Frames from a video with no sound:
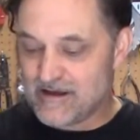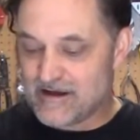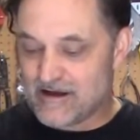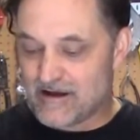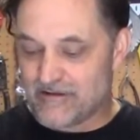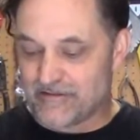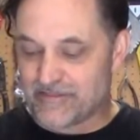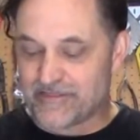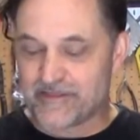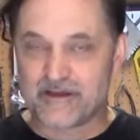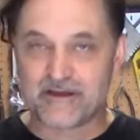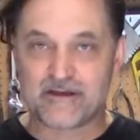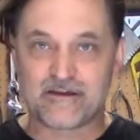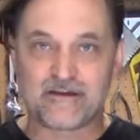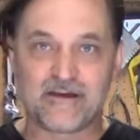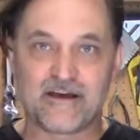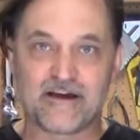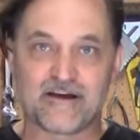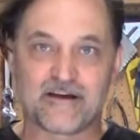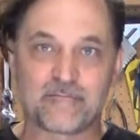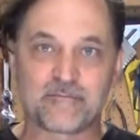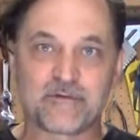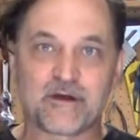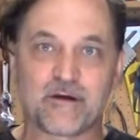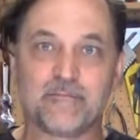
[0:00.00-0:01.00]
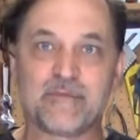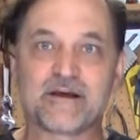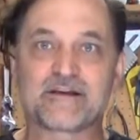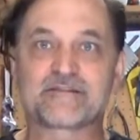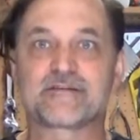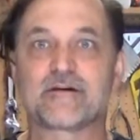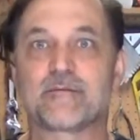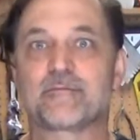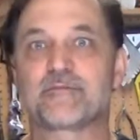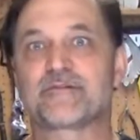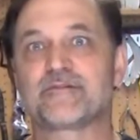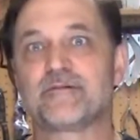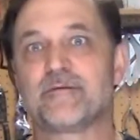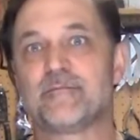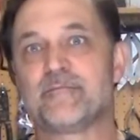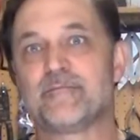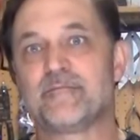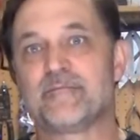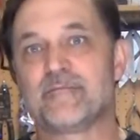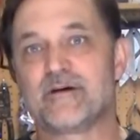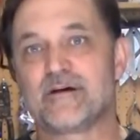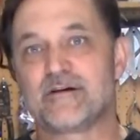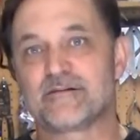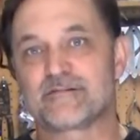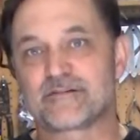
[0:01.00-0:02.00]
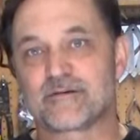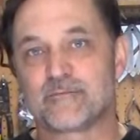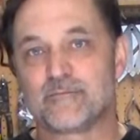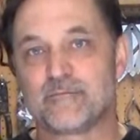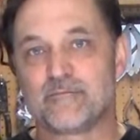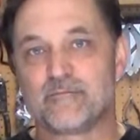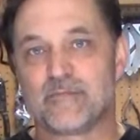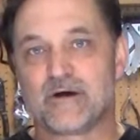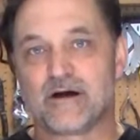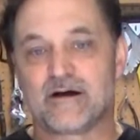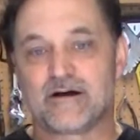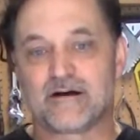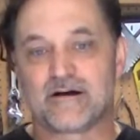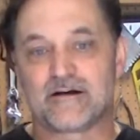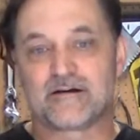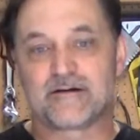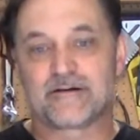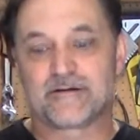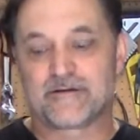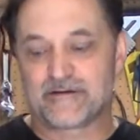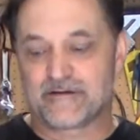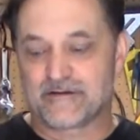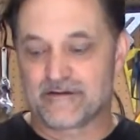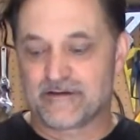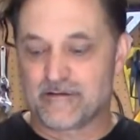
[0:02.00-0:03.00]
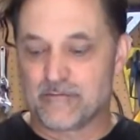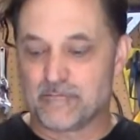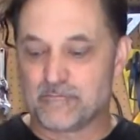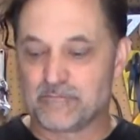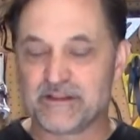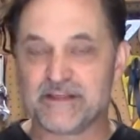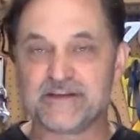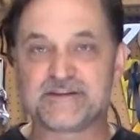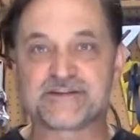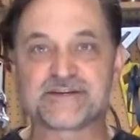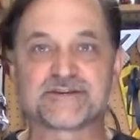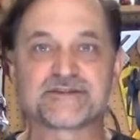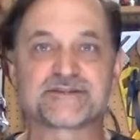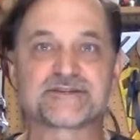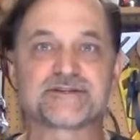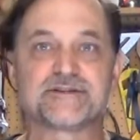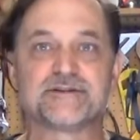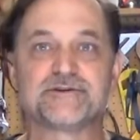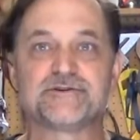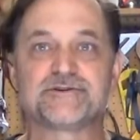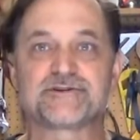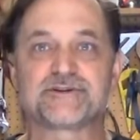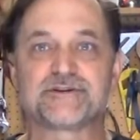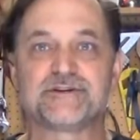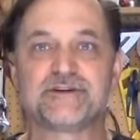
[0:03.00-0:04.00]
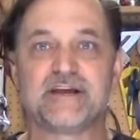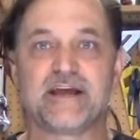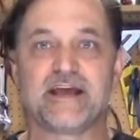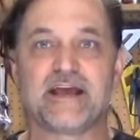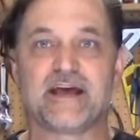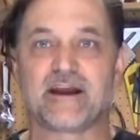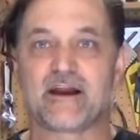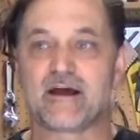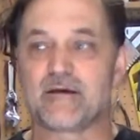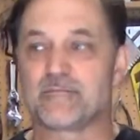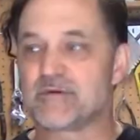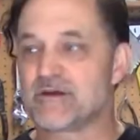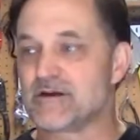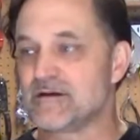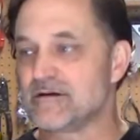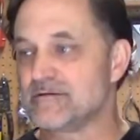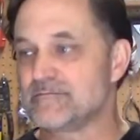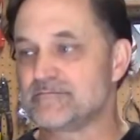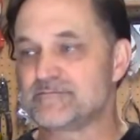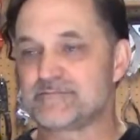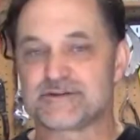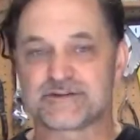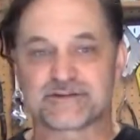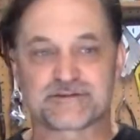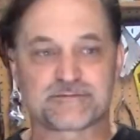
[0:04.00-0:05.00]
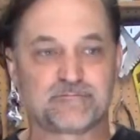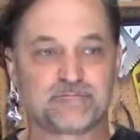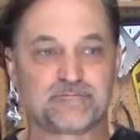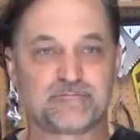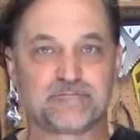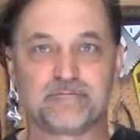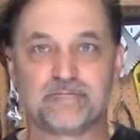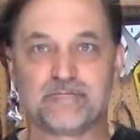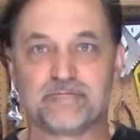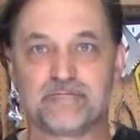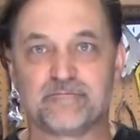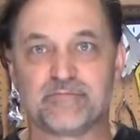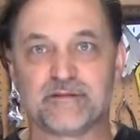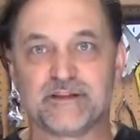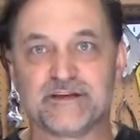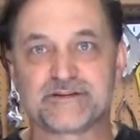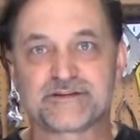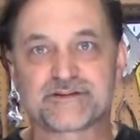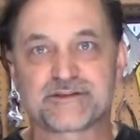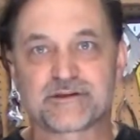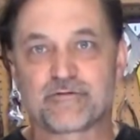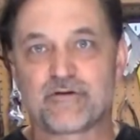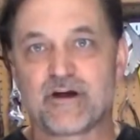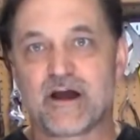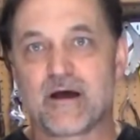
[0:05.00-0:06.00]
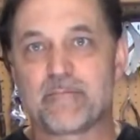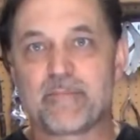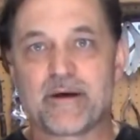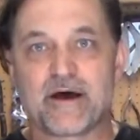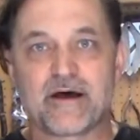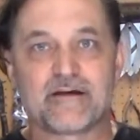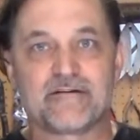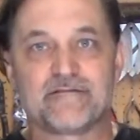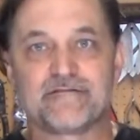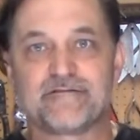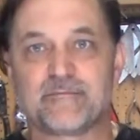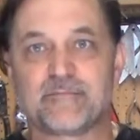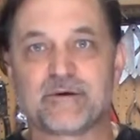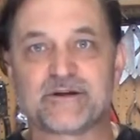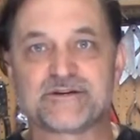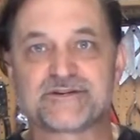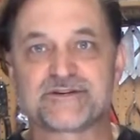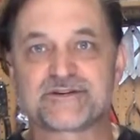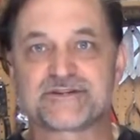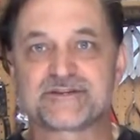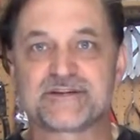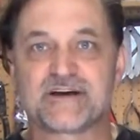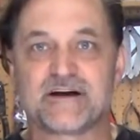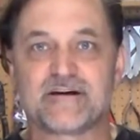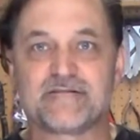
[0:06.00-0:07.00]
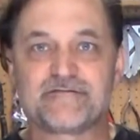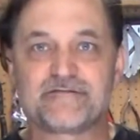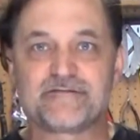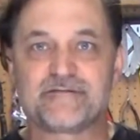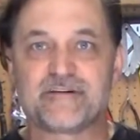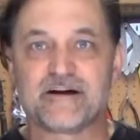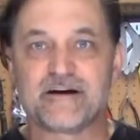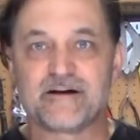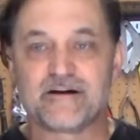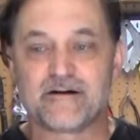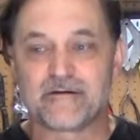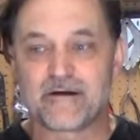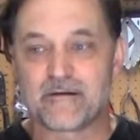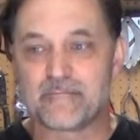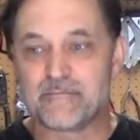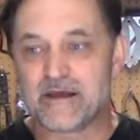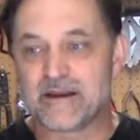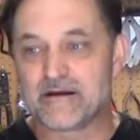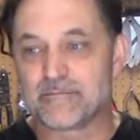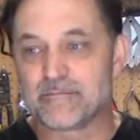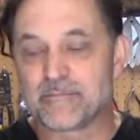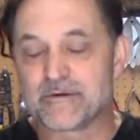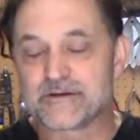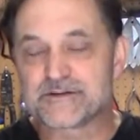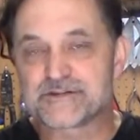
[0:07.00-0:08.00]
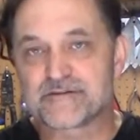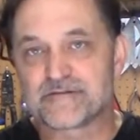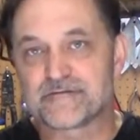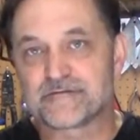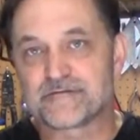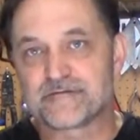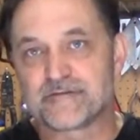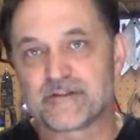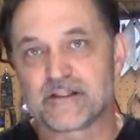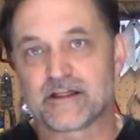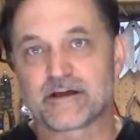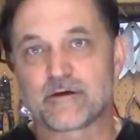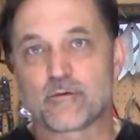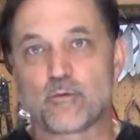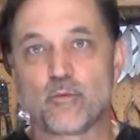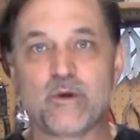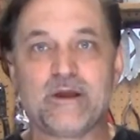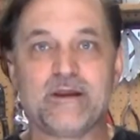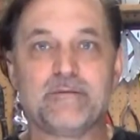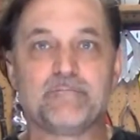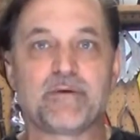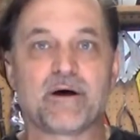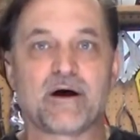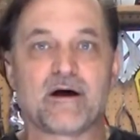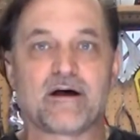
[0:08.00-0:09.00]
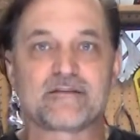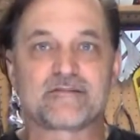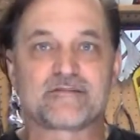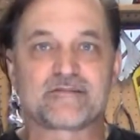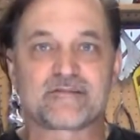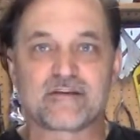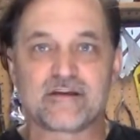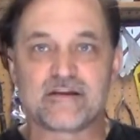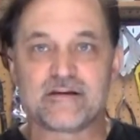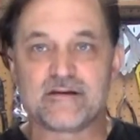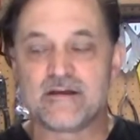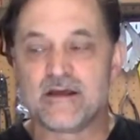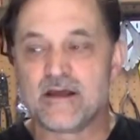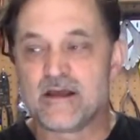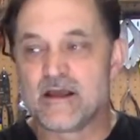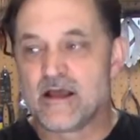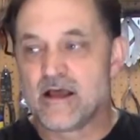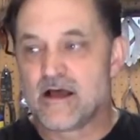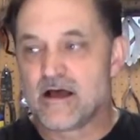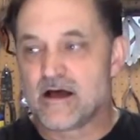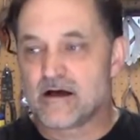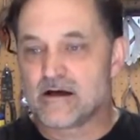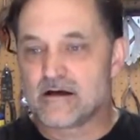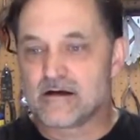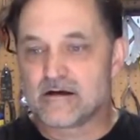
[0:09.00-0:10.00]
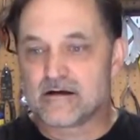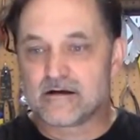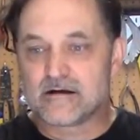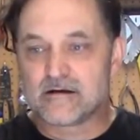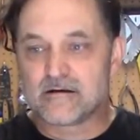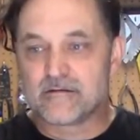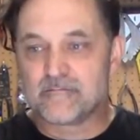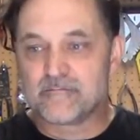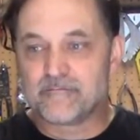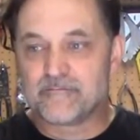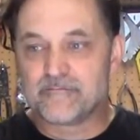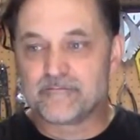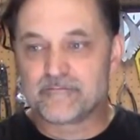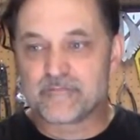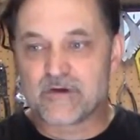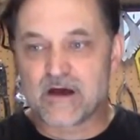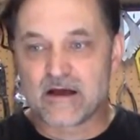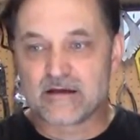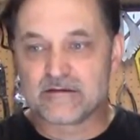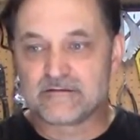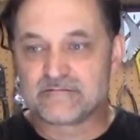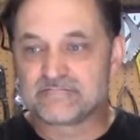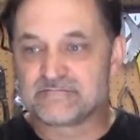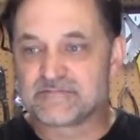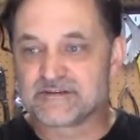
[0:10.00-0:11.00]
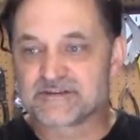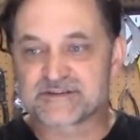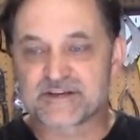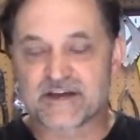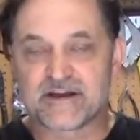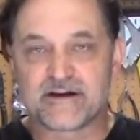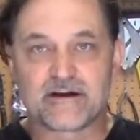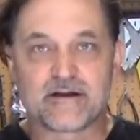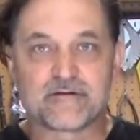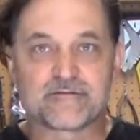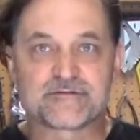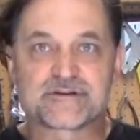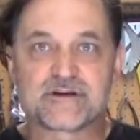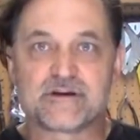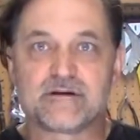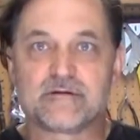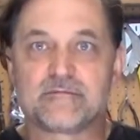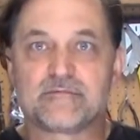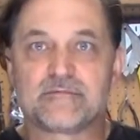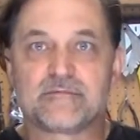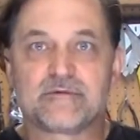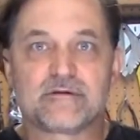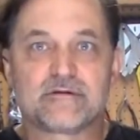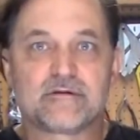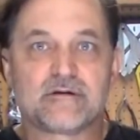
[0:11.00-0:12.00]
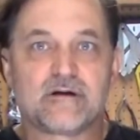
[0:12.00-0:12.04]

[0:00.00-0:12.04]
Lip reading: I'll think, yeah, I'm going to mix up some bleaching solution, and I'm going to just bleach the crap out of a bunch of stuff. I made a bunch of like weed pots, and I decided I was going to